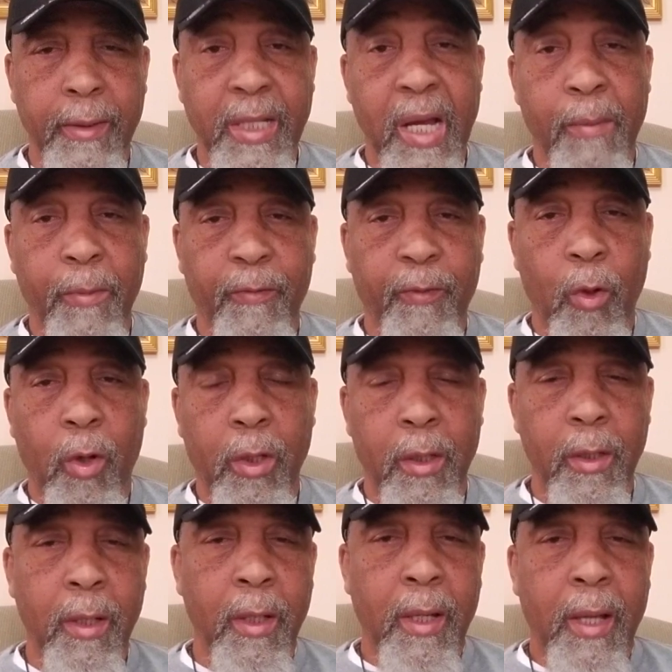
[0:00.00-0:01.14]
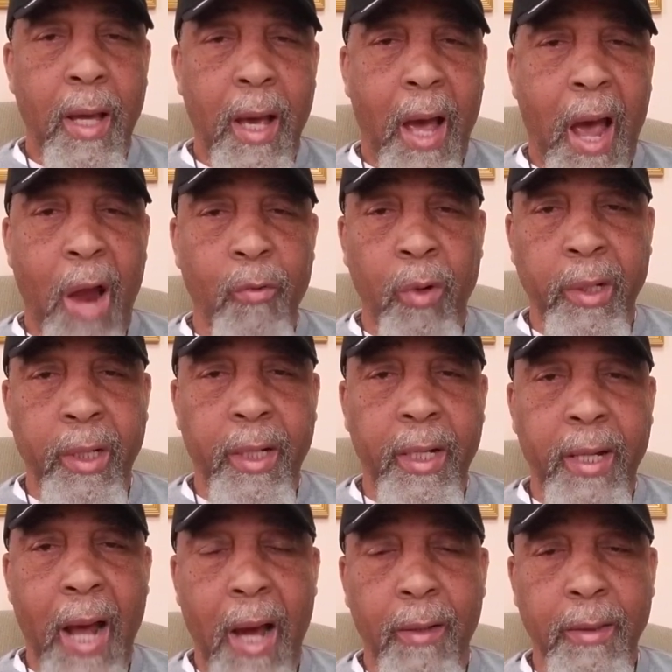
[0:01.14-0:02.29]
Tampa, Florida. I rented
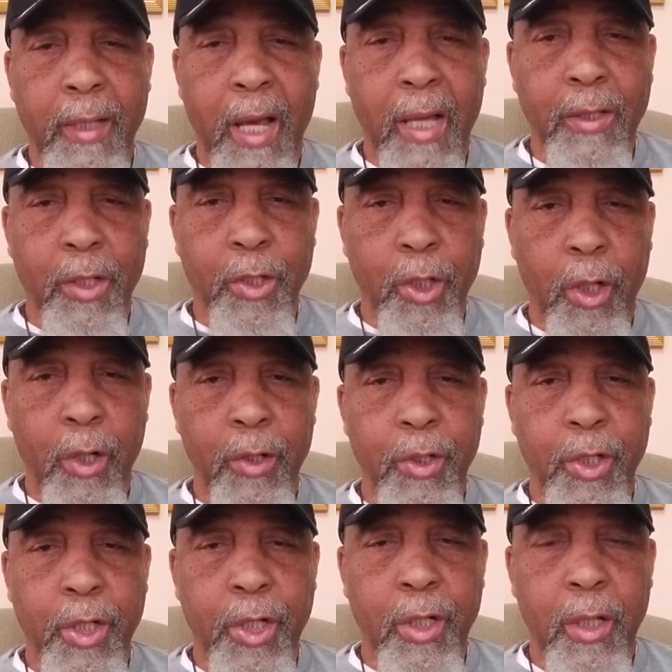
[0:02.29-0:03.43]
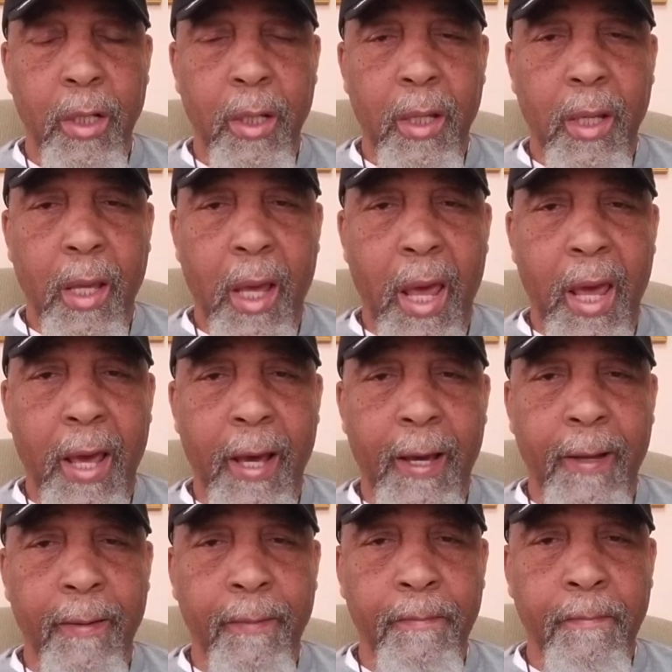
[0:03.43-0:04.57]
it out as a church,
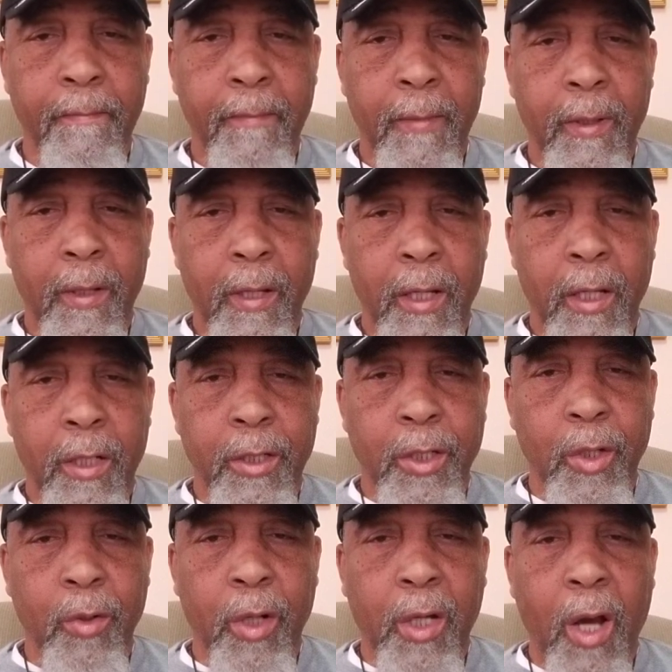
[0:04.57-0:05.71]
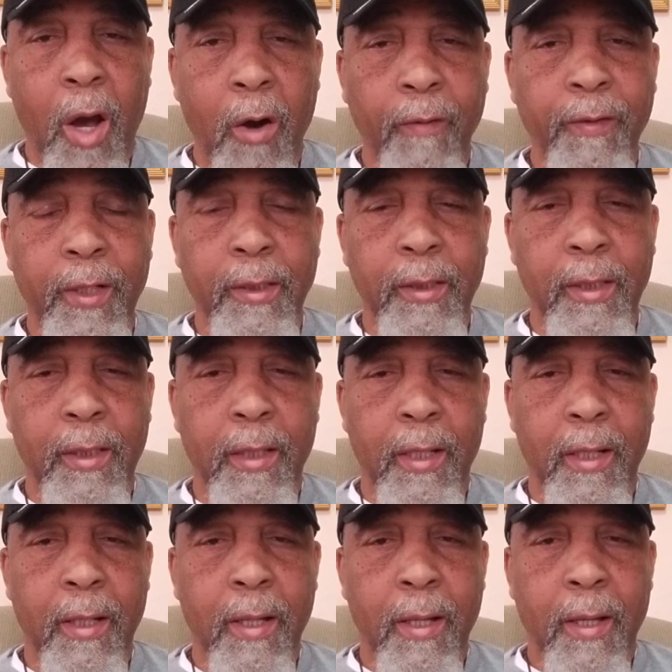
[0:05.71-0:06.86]
and due to COVID,
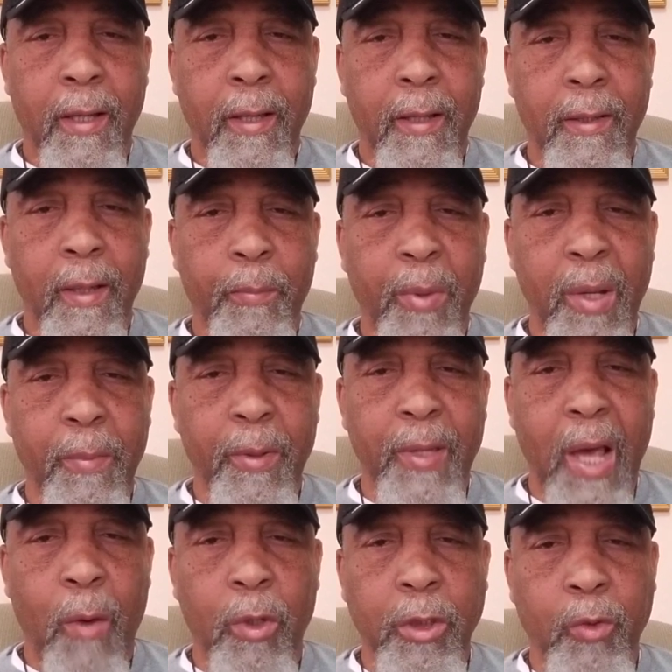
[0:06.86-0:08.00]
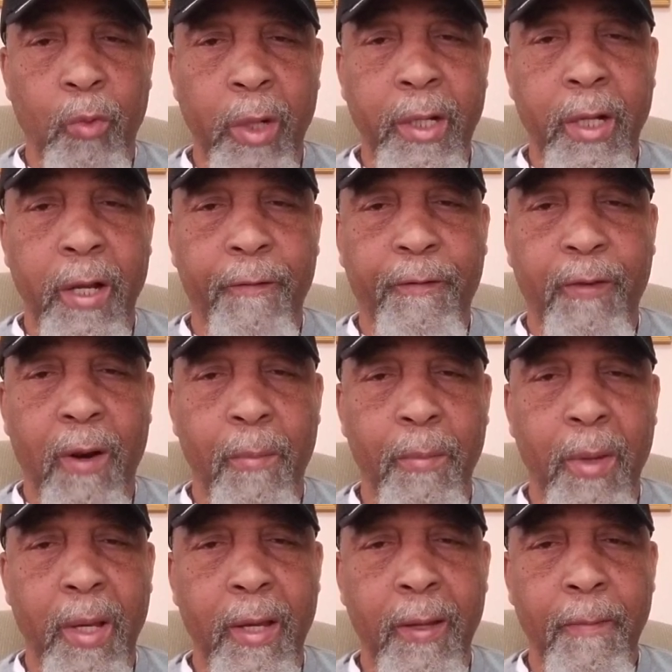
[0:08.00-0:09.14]
the people that was renting it from
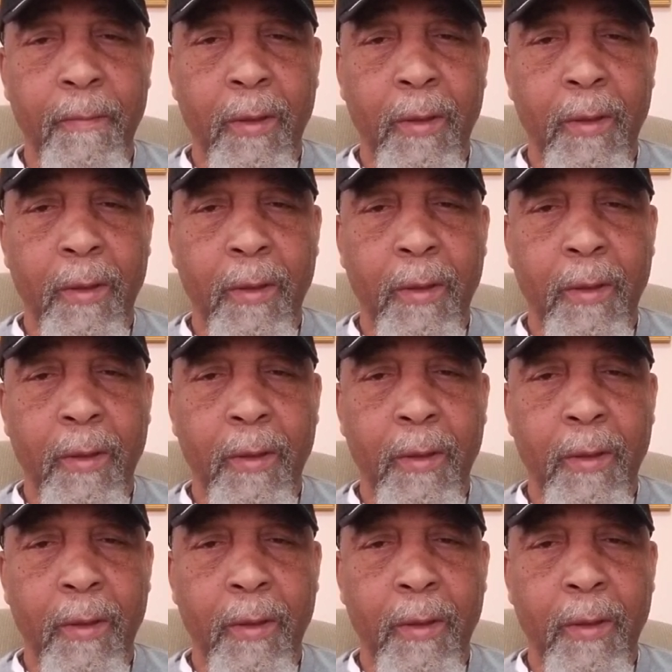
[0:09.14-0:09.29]
me